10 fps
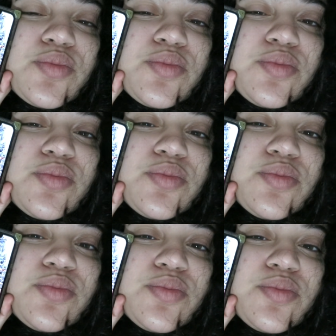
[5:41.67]

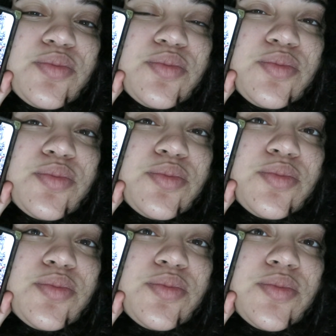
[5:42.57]

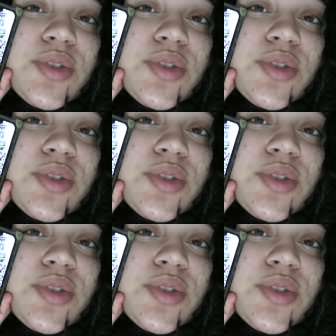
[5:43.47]
No one is speaking in this clip.